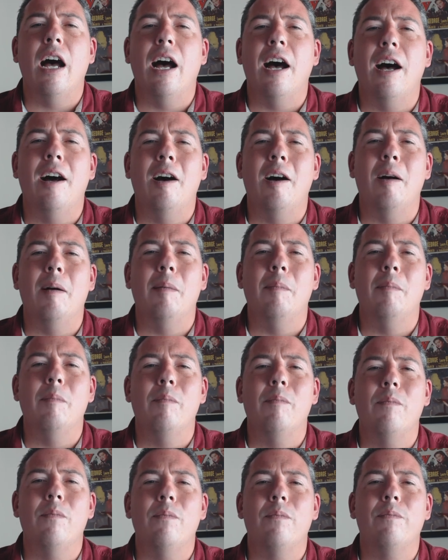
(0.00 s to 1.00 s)
um,
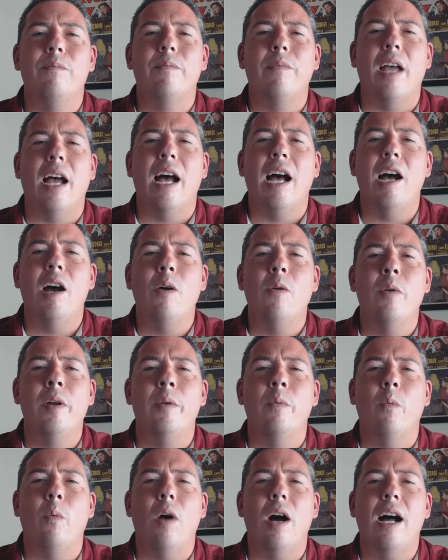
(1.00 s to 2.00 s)
how
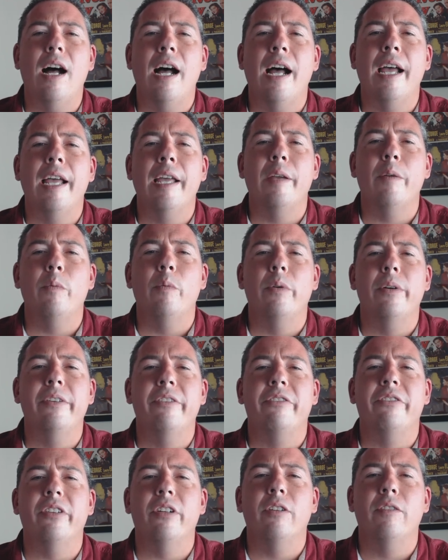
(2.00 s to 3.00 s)
and why
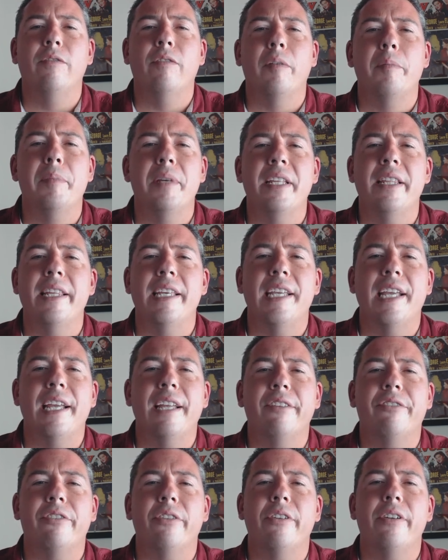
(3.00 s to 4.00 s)
would silver be the
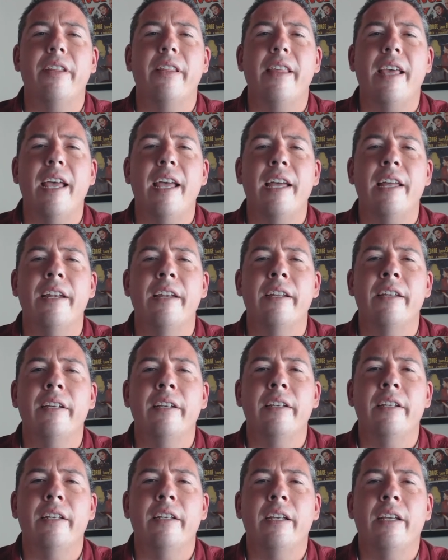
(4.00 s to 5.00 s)
answer to that?
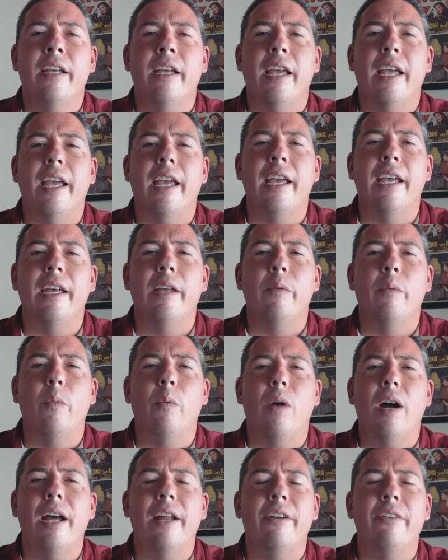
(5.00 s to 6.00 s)

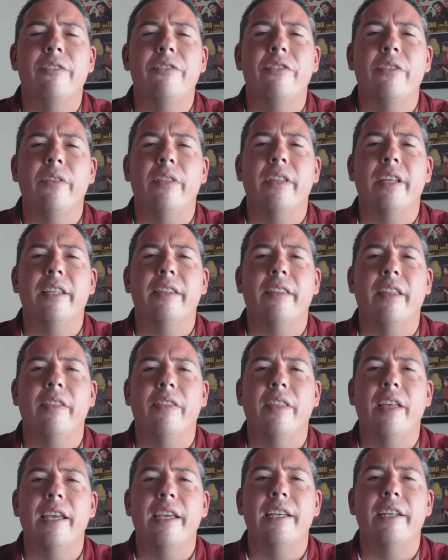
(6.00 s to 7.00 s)
And why don't you think
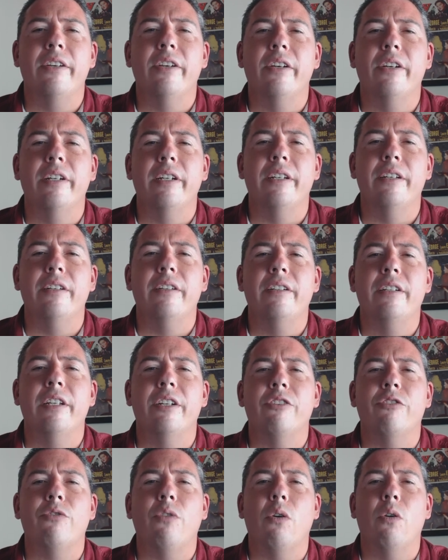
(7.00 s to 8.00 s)
that they could
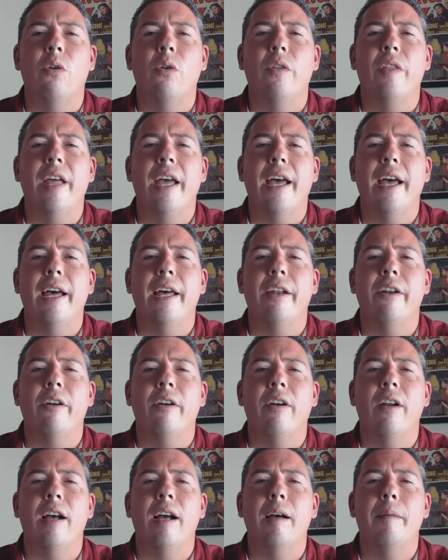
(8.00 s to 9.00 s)
control that
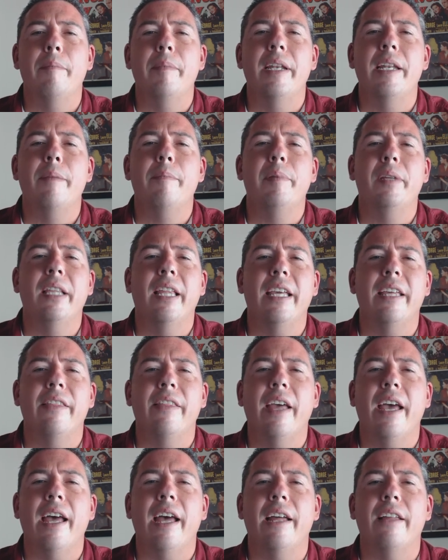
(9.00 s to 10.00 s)
or uh,
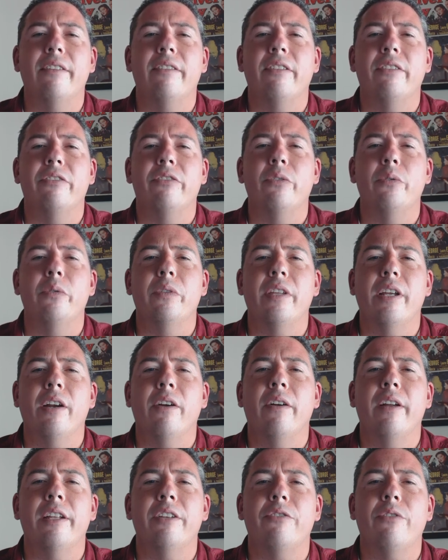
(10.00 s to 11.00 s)
manipulate that to suit
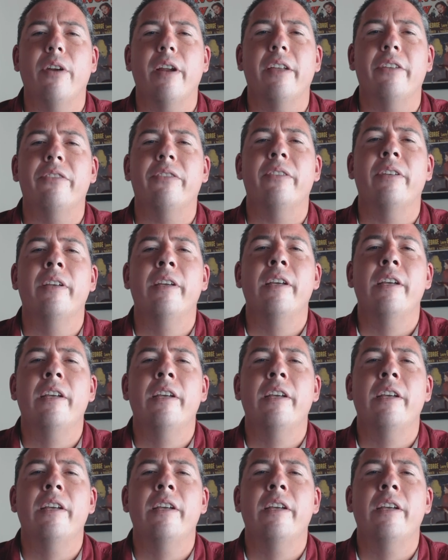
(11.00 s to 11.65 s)
their interests?